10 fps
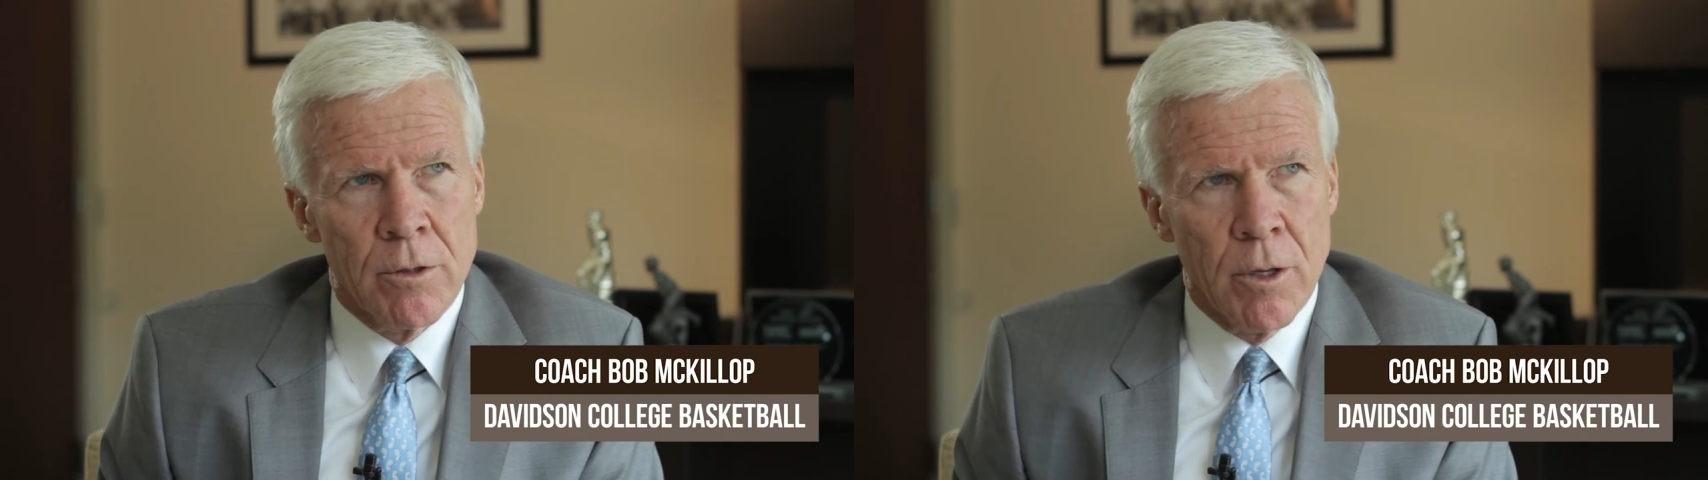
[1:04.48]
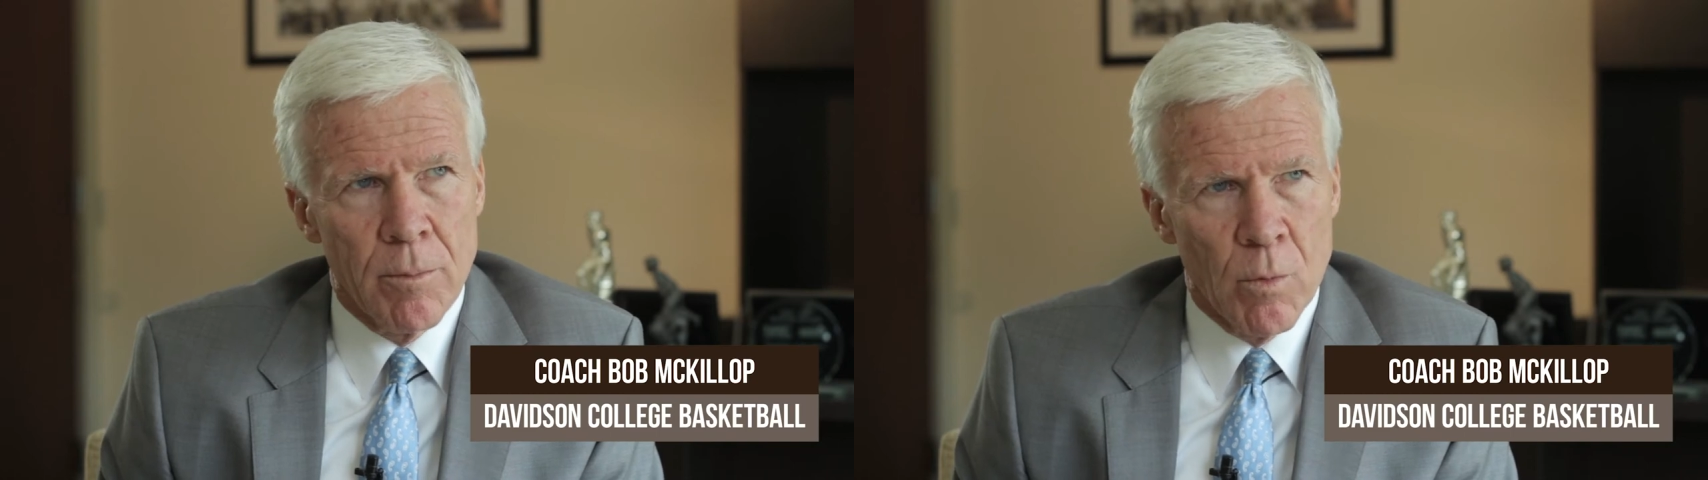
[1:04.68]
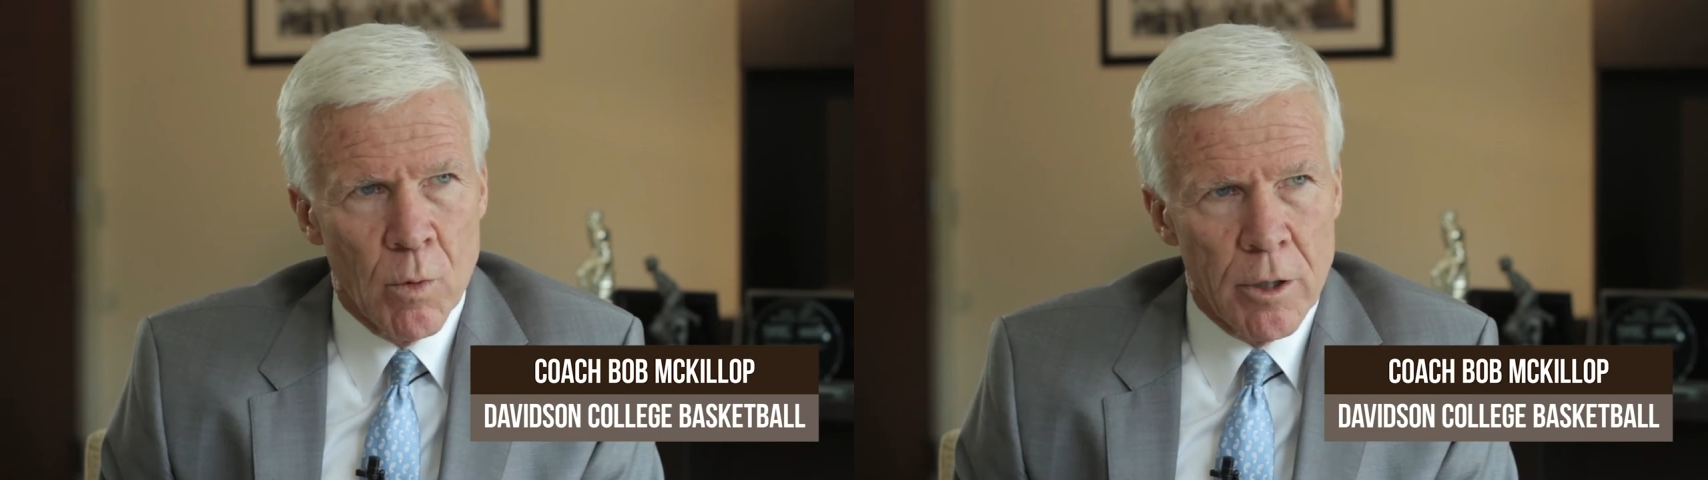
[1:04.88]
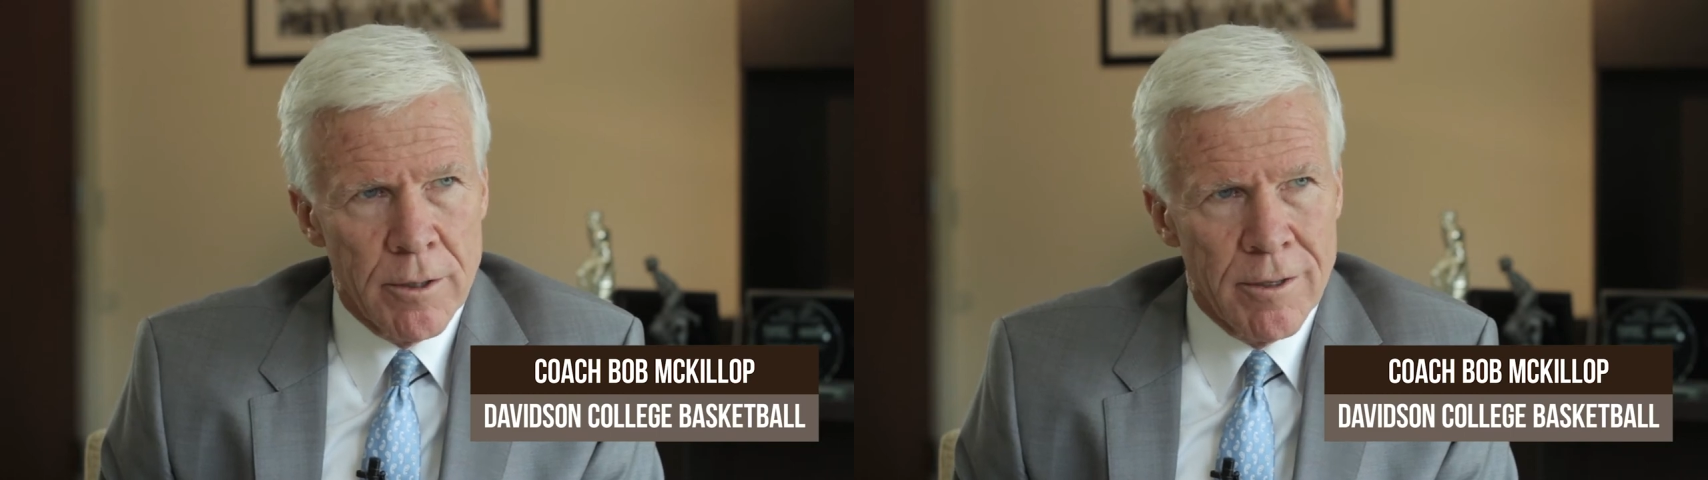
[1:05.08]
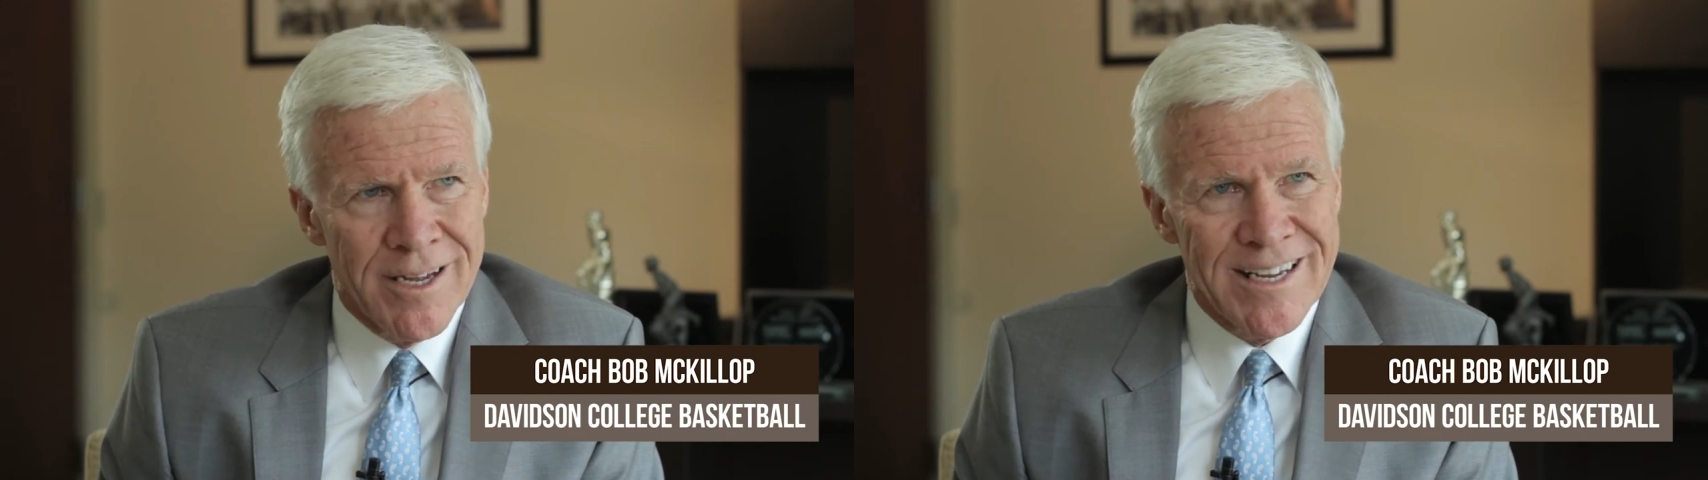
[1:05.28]
Number
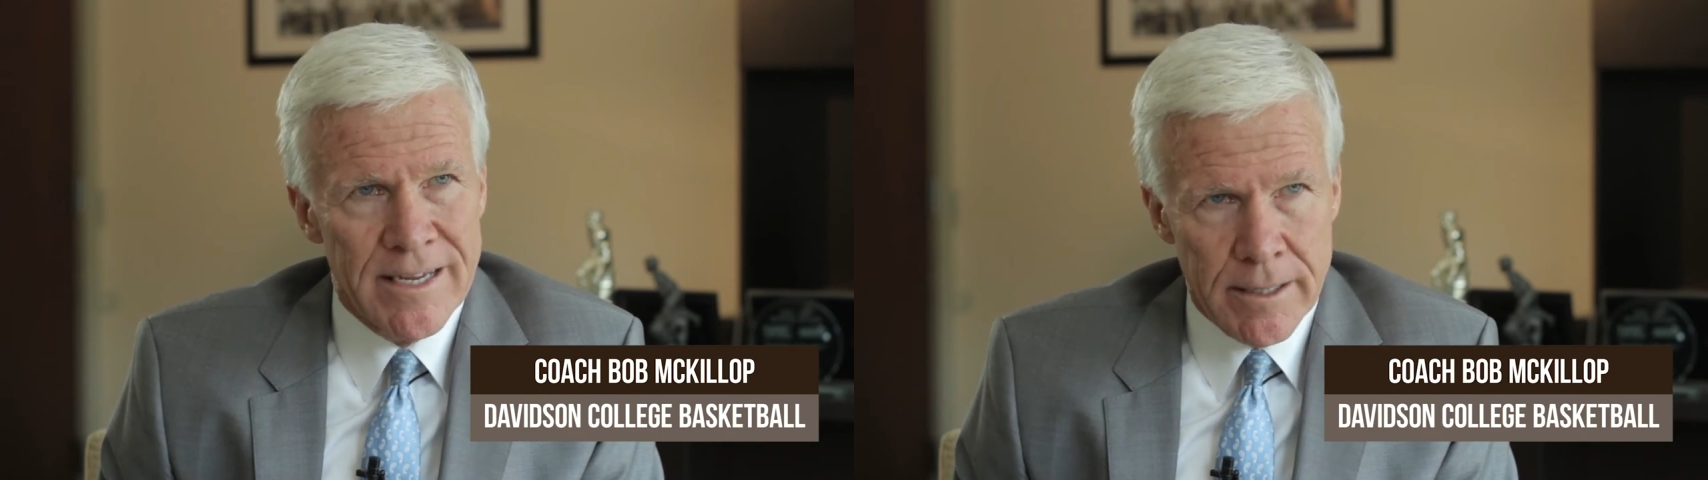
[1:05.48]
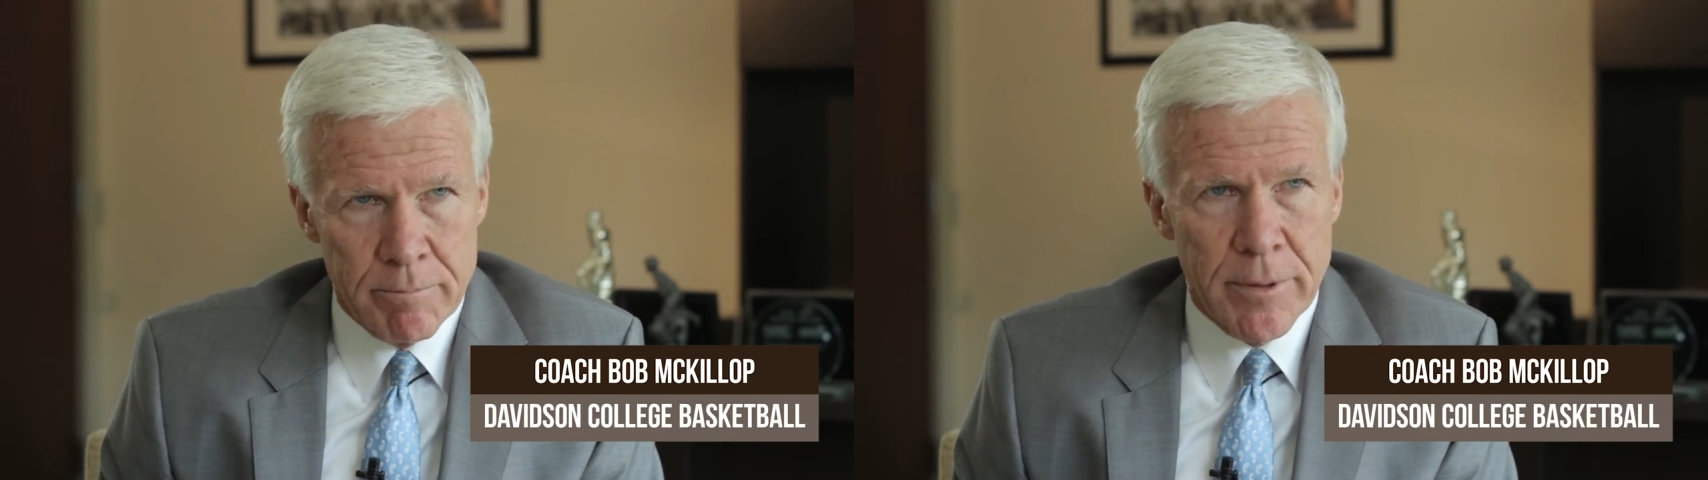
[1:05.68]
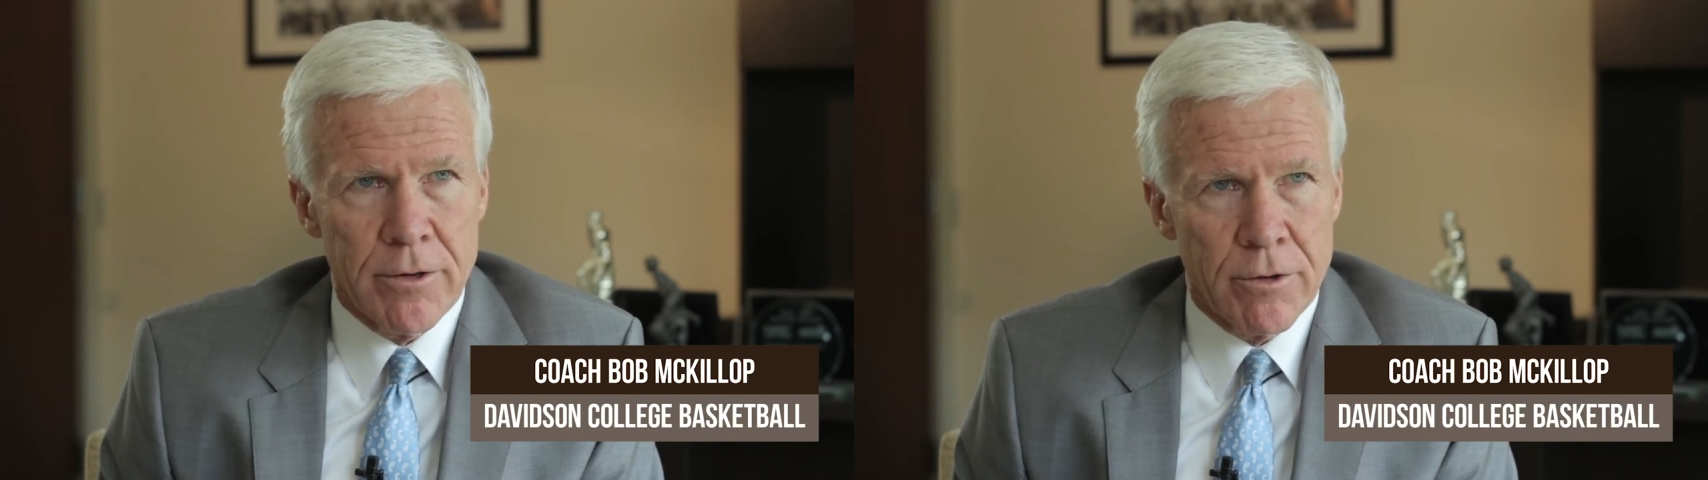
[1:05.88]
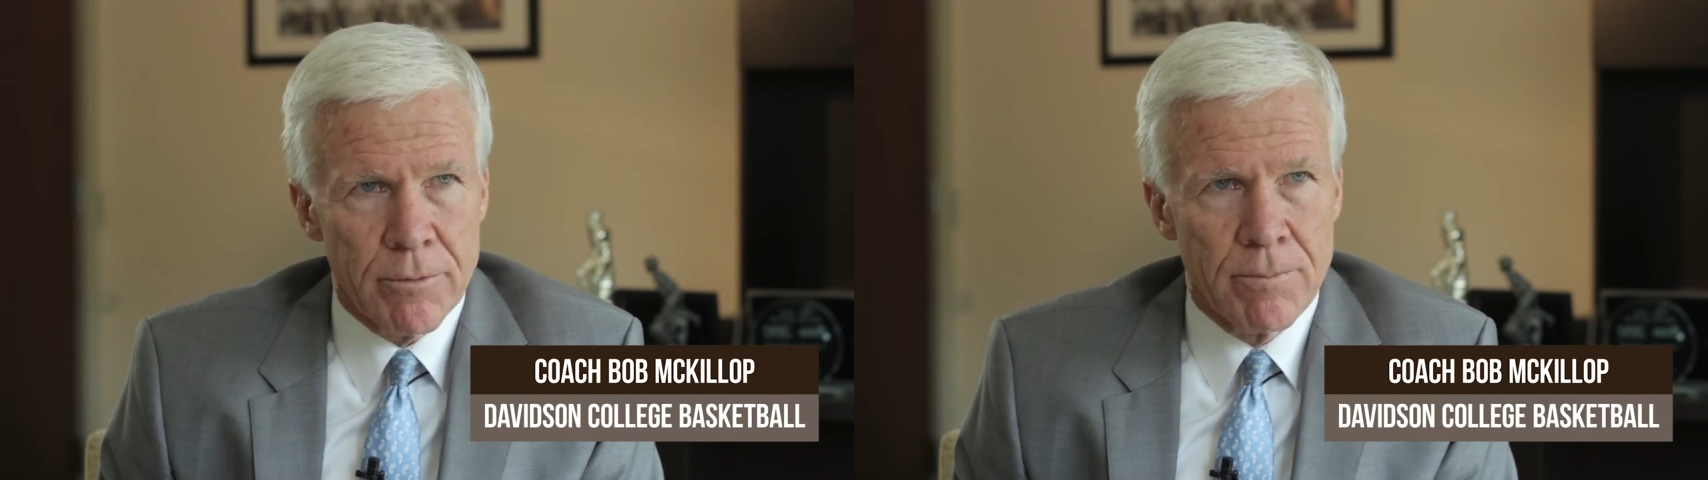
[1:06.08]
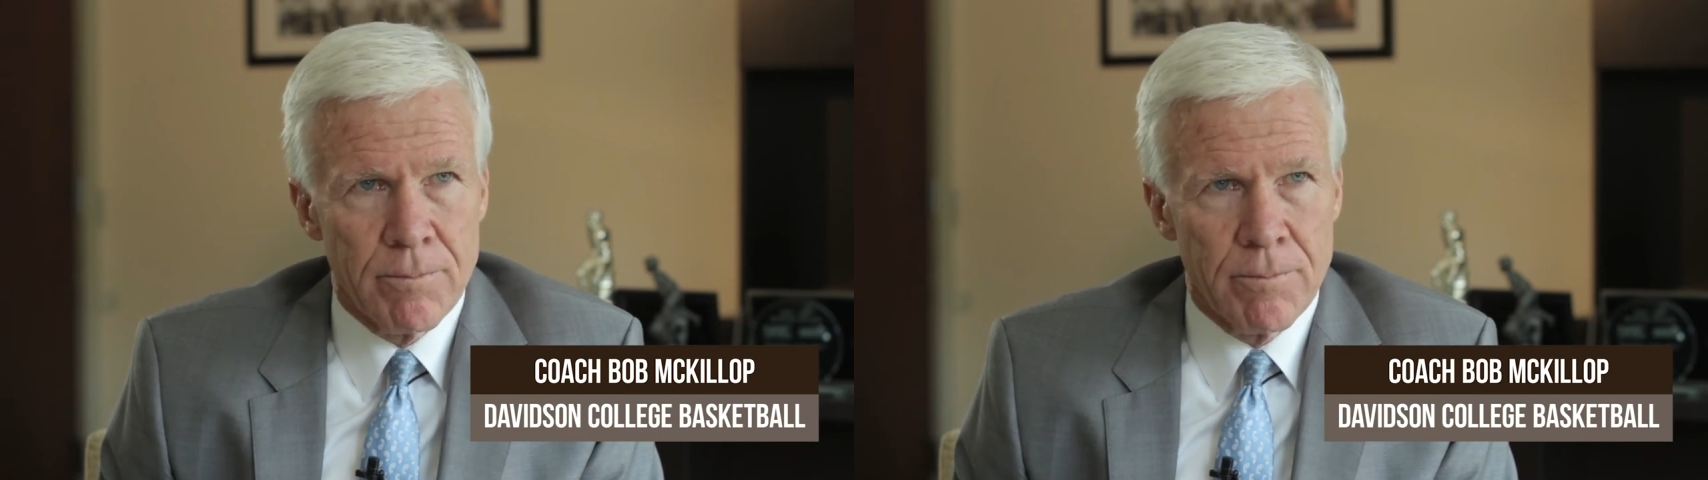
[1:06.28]
one, get better.